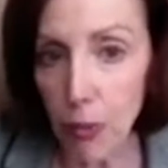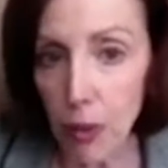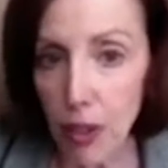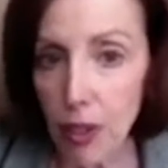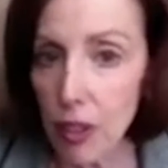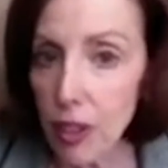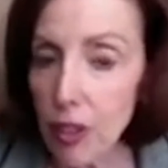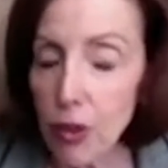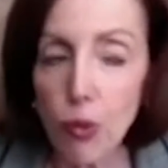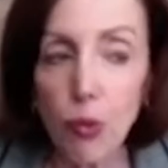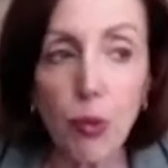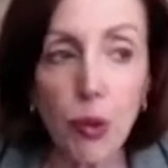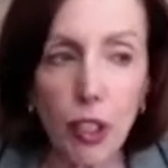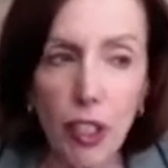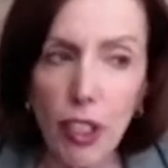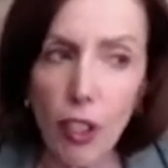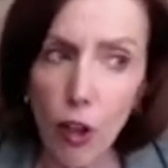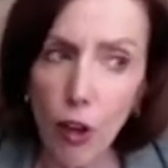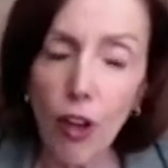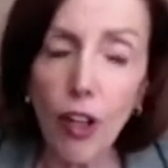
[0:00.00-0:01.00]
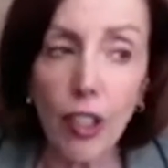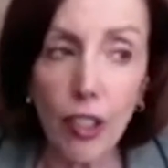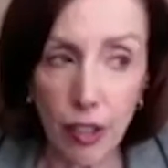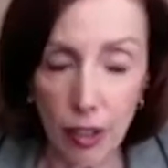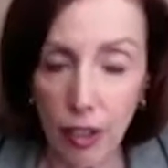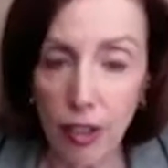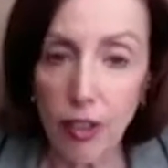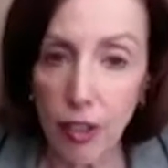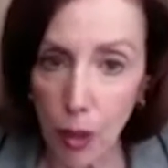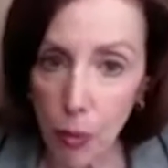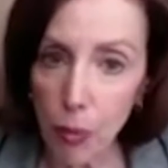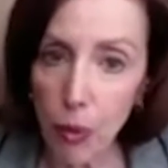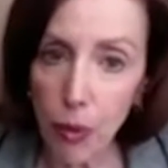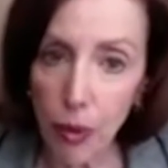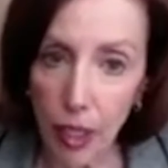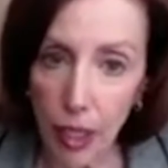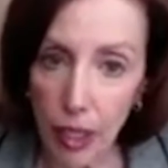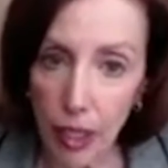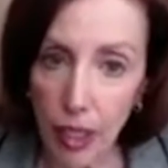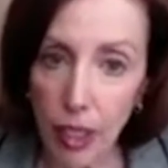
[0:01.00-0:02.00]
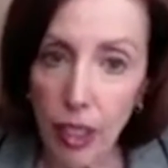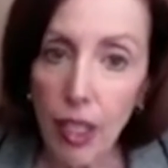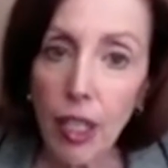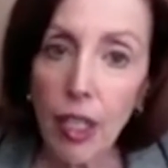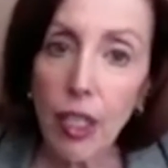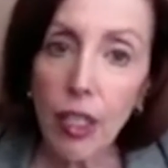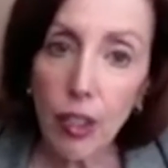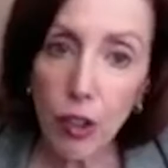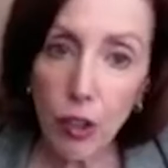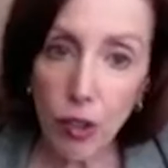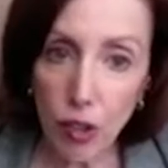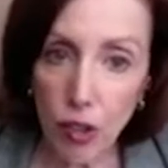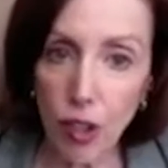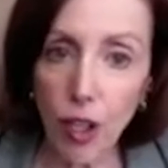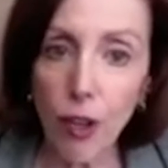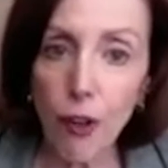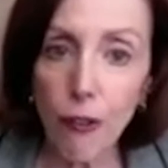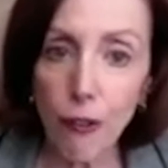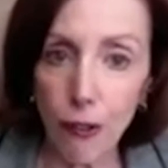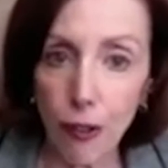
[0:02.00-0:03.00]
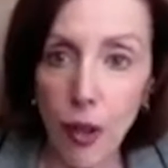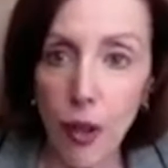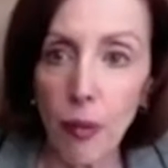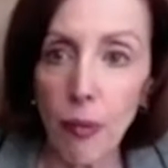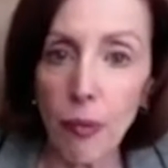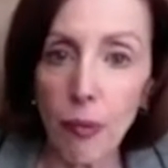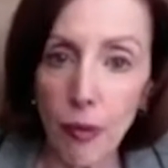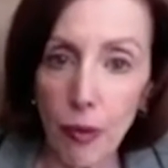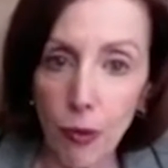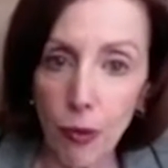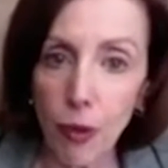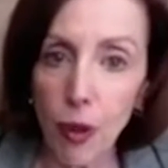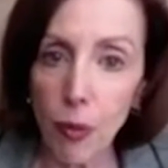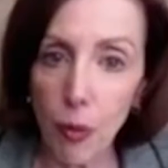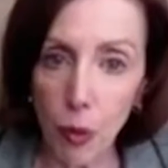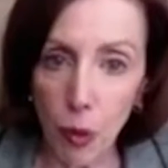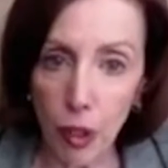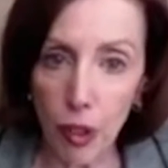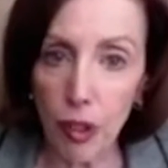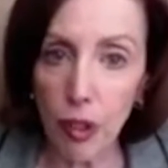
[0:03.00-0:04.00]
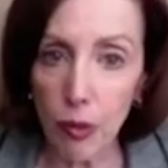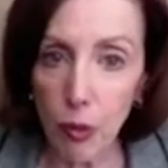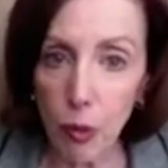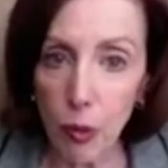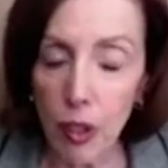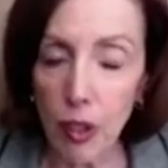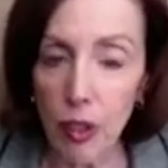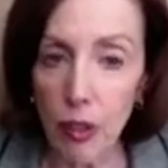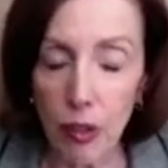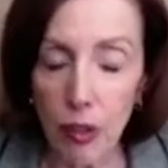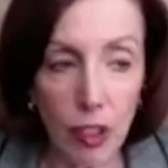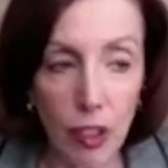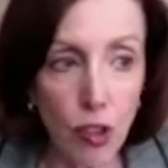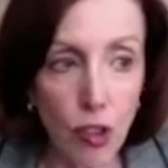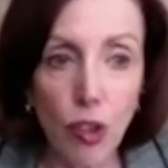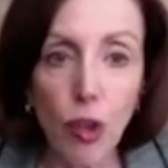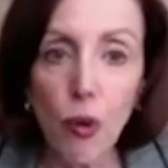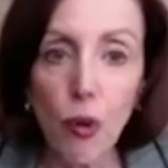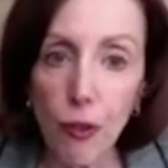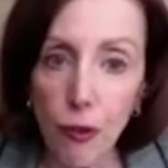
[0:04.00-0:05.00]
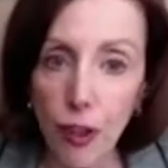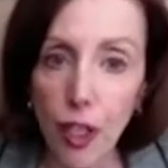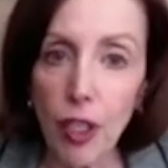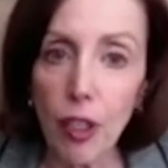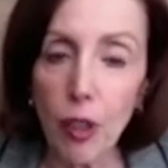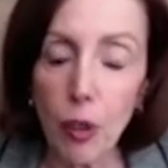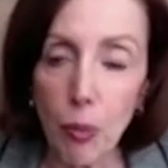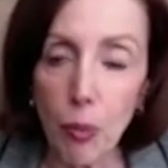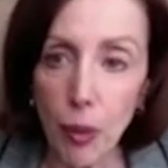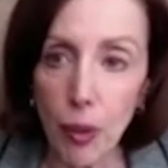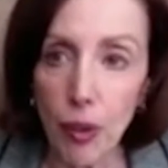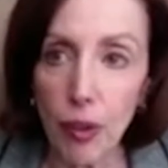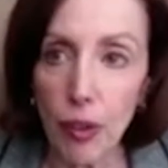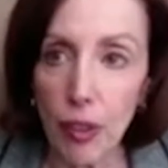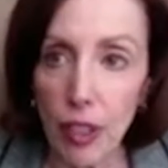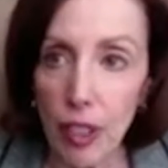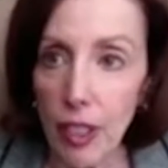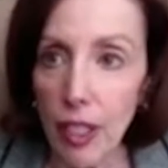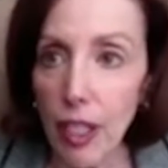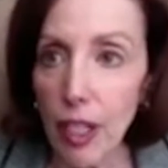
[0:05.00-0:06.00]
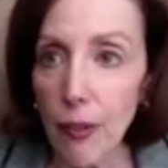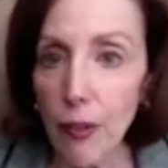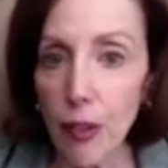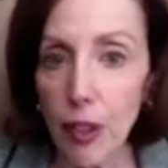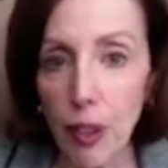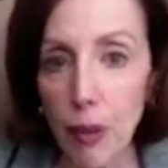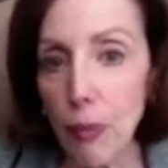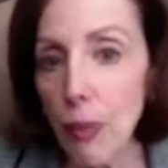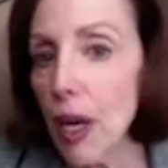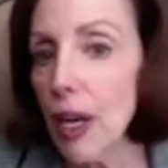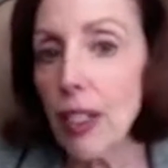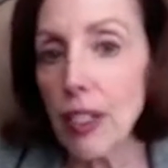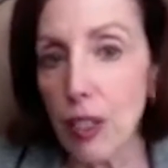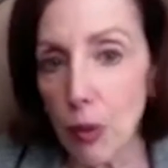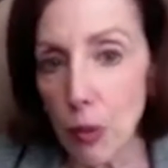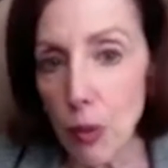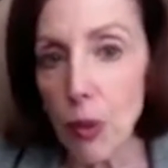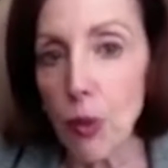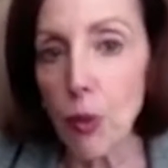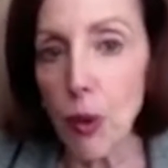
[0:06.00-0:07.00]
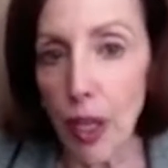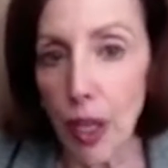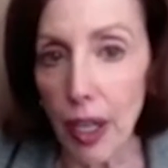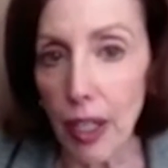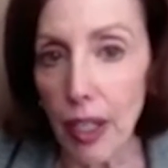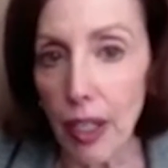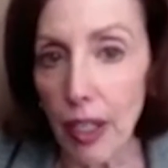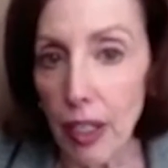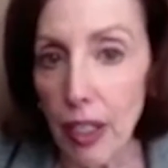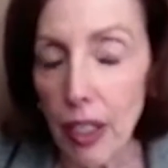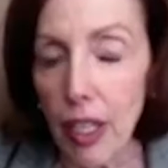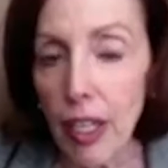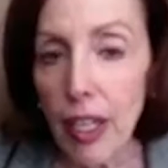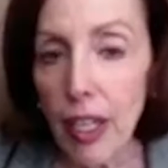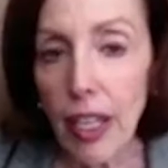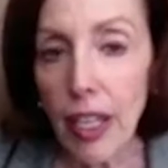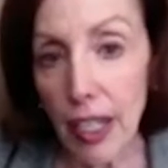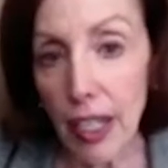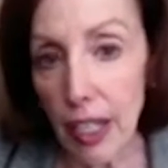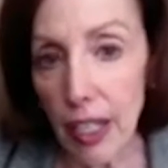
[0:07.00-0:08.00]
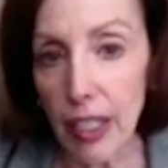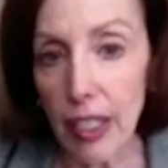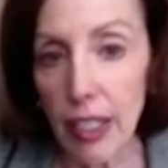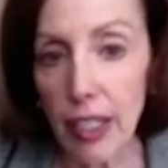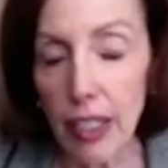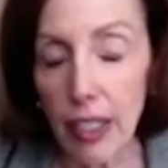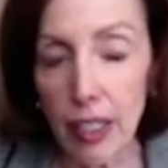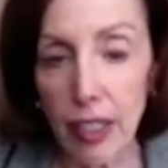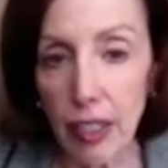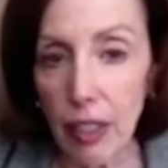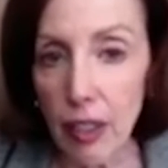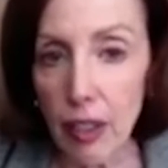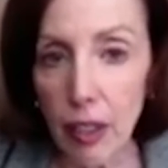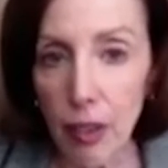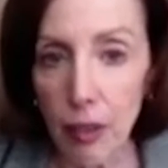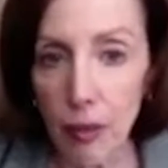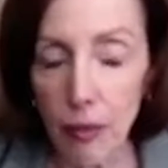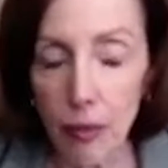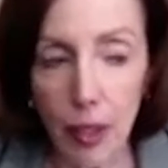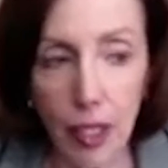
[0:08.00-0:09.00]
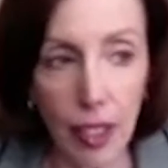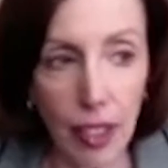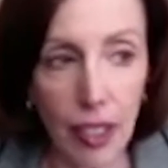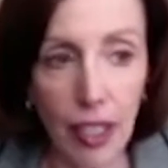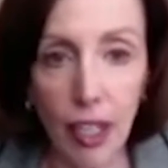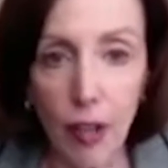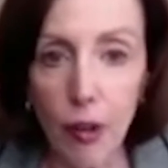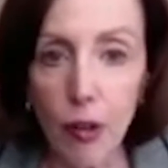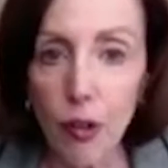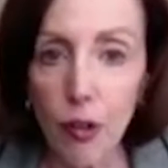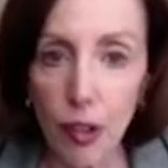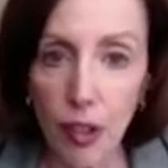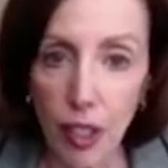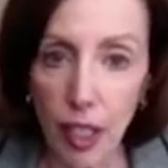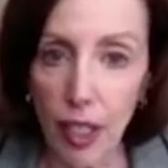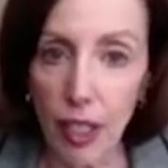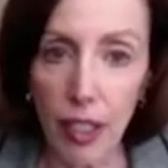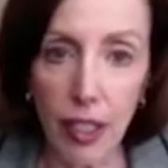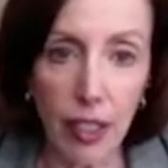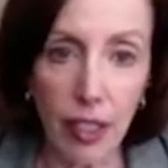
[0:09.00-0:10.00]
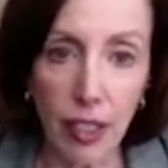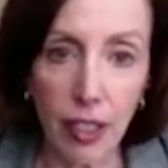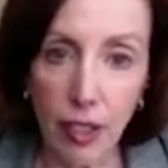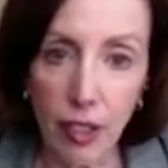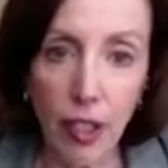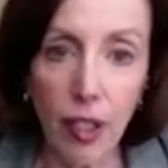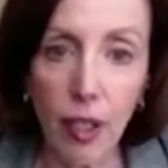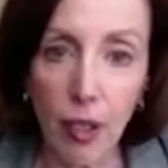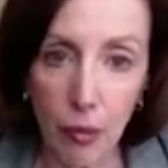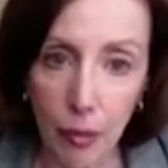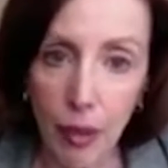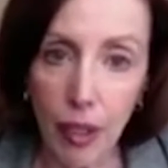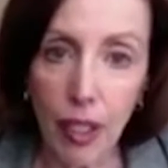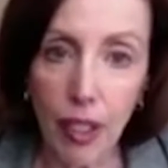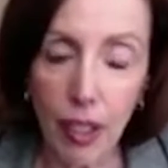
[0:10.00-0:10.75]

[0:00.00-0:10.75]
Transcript: But it's really hard to separate yourself from work when it's so available in every possible way at any hour of the day, any time.